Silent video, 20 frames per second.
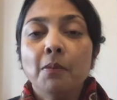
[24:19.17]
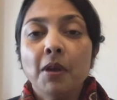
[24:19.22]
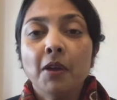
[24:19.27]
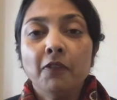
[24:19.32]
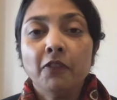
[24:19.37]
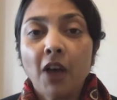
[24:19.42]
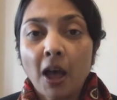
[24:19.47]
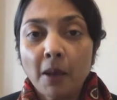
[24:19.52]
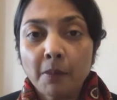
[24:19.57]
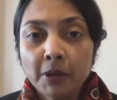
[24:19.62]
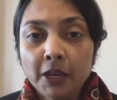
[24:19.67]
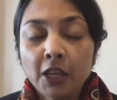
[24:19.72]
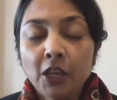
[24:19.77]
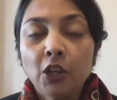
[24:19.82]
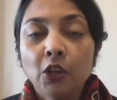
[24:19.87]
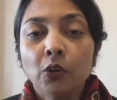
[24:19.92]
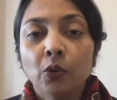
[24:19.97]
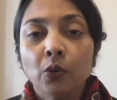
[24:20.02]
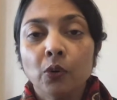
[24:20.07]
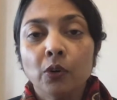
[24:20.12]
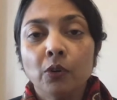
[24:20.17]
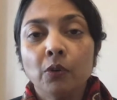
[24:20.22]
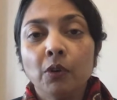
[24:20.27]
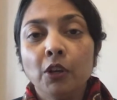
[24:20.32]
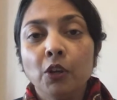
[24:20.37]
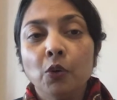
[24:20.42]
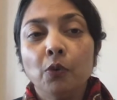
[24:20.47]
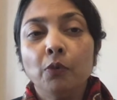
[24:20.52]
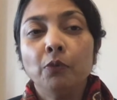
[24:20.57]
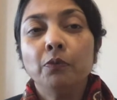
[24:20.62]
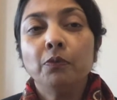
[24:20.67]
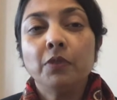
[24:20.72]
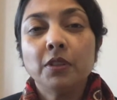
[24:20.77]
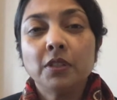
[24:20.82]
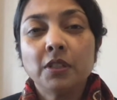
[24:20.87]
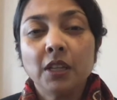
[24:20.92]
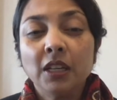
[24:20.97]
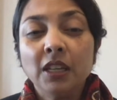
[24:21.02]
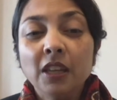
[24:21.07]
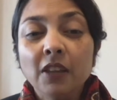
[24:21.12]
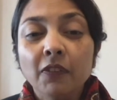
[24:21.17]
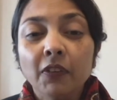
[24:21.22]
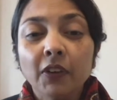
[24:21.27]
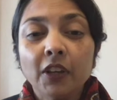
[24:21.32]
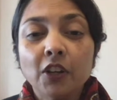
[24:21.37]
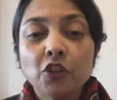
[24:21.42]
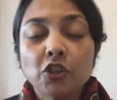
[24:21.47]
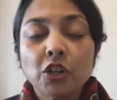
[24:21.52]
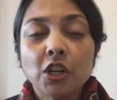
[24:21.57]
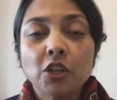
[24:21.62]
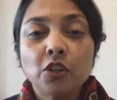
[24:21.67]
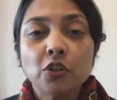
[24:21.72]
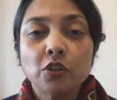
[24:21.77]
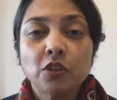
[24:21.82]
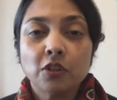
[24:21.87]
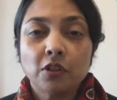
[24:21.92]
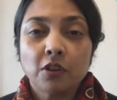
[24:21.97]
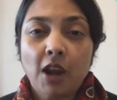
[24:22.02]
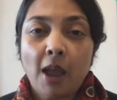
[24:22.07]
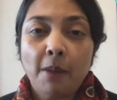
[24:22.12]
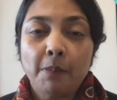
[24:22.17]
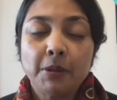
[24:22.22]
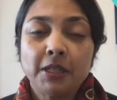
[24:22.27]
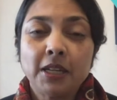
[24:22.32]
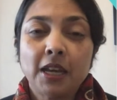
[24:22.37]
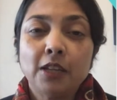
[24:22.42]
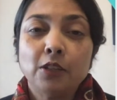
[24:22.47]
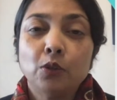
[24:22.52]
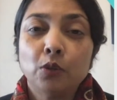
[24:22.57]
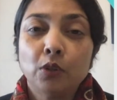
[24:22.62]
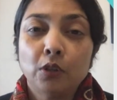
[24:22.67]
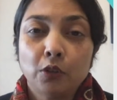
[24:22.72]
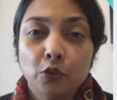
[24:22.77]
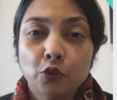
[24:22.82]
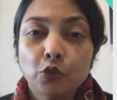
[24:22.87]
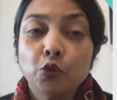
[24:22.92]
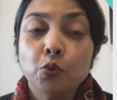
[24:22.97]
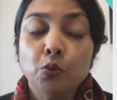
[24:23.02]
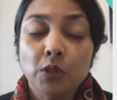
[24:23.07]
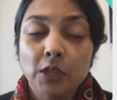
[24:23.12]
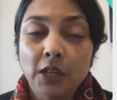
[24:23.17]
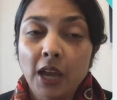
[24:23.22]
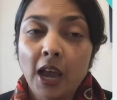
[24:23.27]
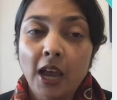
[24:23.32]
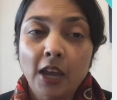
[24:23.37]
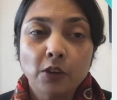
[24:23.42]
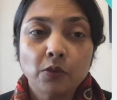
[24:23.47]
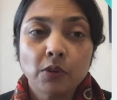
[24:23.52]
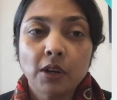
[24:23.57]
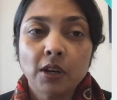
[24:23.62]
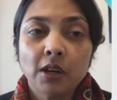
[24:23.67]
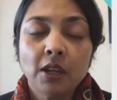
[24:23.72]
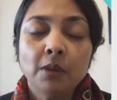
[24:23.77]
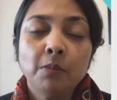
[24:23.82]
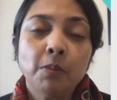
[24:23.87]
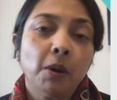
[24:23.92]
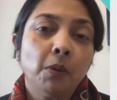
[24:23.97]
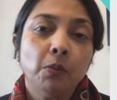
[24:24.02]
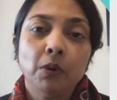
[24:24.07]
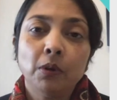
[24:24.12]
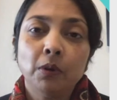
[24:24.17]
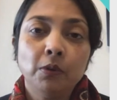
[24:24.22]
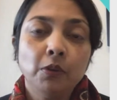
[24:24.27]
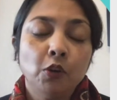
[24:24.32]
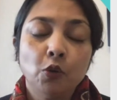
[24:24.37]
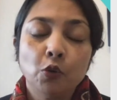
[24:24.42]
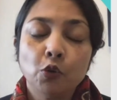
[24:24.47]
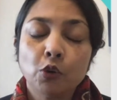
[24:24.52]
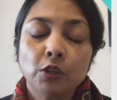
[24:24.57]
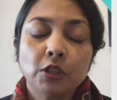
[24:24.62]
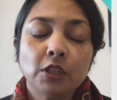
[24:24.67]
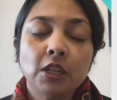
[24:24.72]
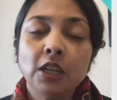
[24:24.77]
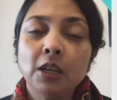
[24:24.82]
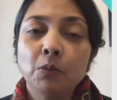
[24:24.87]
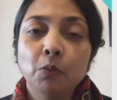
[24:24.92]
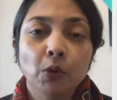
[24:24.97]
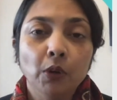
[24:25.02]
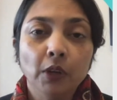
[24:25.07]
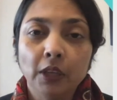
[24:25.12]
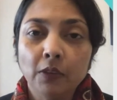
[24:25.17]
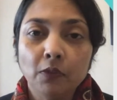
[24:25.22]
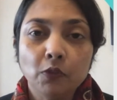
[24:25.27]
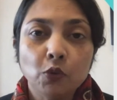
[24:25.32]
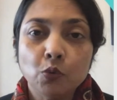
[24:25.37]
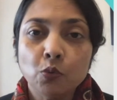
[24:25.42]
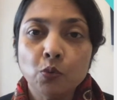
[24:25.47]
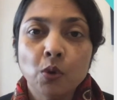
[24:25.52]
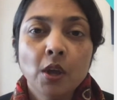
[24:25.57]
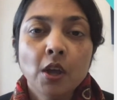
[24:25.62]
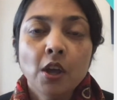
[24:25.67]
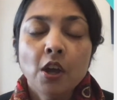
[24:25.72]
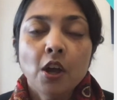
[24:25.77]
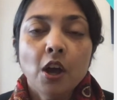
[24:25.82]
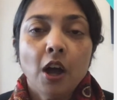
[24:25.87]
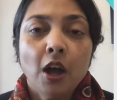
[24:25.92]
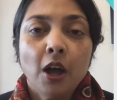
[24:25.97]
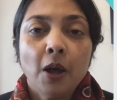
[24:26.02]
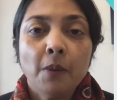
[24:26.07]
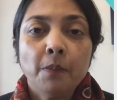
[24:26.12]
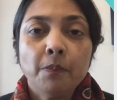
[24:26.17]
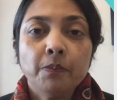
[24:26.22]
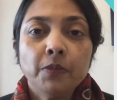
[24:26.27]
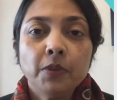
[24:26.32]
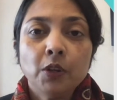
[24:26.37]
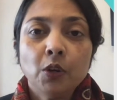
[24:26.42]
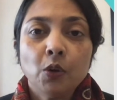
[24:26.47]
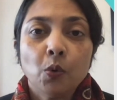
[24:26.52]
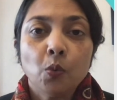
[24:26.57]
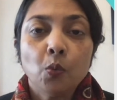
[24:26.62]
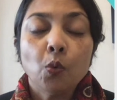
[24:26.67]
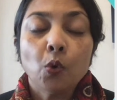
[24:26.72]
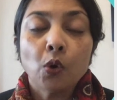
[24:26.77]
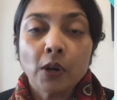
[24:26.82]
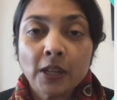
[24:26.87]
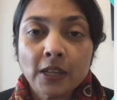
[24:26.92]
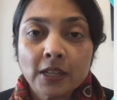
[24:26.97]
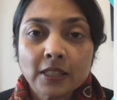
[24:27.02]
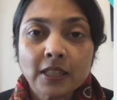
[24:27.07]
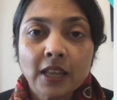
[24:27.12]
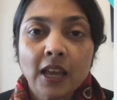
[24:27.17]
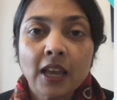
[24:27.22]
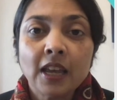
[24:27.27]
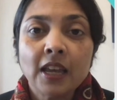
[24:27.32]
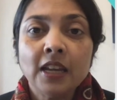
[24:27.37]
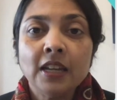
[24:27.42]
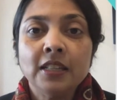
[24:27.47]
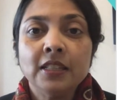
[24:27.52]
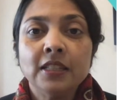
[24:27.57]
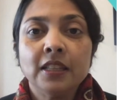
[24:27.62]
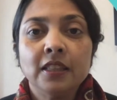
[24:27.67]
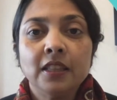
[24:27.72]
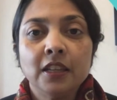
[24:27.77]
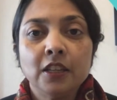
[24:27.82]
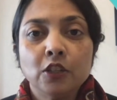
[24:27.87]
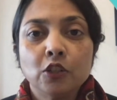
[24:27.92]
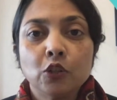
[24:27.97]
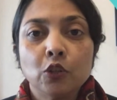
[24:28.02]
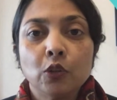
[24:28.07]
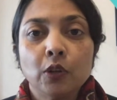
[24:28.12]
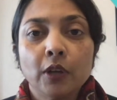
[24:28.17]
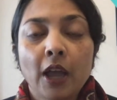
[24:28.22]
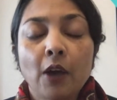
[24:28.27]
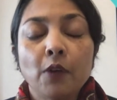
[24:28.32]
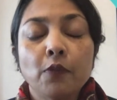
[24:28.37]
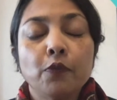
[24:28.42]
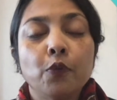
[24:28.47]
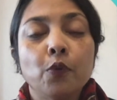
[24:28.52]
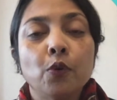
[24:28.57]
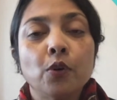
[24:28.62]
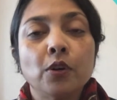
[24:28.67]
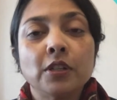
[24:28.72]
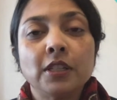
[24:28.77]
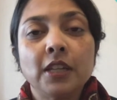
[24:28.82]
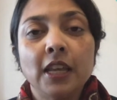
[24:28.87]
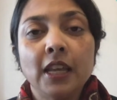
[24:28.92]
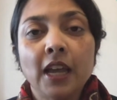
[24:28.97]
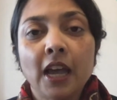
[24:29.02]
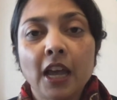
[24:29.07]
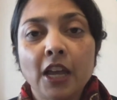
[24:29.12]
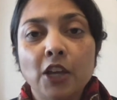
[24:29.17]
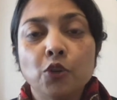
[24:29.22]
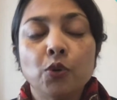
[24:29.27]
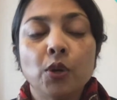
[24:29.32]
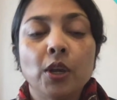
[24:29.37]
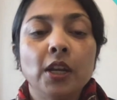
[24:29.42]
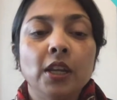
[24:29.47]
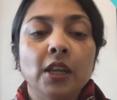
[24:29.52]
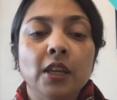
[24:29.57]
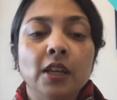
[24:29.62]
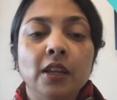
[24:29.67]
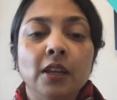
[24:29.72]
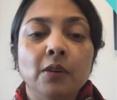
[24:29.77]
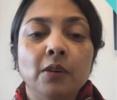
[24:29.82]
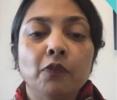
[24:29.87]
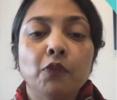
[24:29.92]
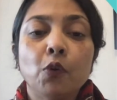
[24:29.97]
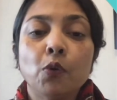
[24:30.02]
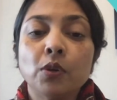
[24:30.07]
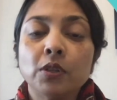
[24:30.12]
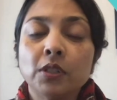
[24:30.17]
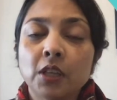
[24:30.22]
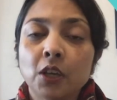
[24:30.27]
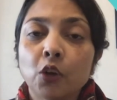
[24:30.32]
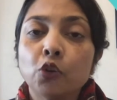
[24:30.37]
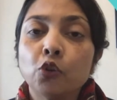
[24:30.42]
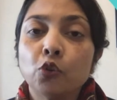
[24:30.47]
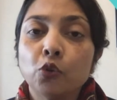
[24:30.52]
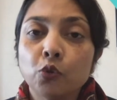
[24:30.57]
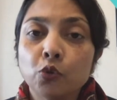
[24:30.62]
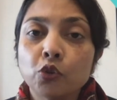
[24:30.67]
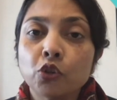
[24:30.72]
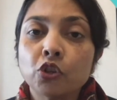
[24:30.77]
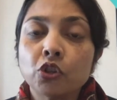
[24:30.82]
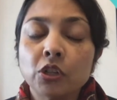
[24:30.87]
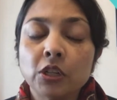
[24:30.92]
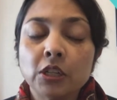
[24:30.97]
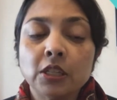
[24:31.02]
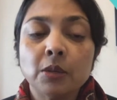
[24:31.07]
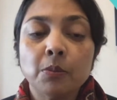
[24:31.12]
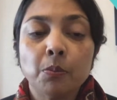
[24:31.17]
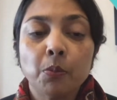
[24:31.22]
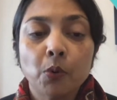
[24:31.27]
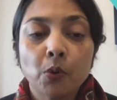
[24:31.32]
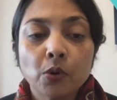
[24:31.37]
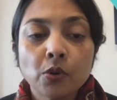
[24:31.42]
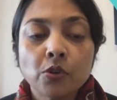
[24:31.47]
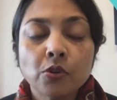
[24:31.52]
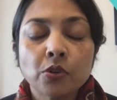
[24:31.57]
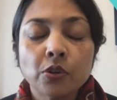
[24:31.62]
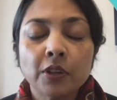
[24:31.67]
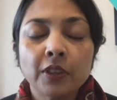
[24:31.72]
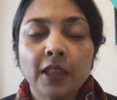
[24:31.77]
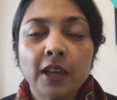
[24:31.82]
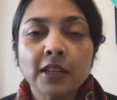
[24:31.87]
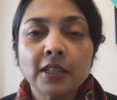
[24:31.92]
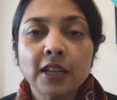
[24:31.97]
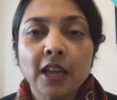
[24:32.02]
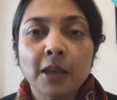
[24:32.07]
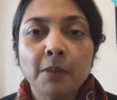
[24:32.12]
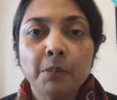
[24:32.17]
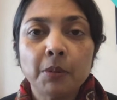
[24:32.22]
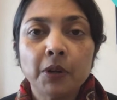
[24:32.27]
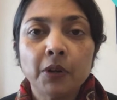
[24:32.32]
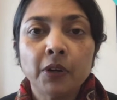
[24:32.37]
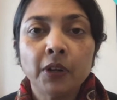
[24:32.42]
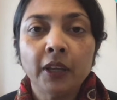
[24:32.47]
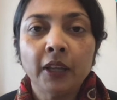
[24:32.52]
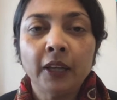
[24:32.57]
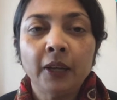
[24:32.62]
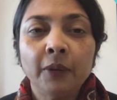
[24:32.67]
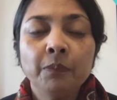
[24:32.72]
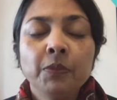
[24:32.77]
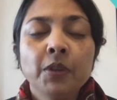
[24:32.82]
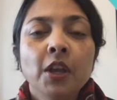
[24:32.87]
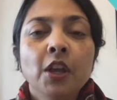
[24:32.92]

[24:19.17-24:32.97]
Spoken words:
vomiting or, significant changes in their appetite so that they're too dehydrated. But your team will give you, warning signs and things to look out for. Staying hydrated and focusing on your nutrition is important during that time period.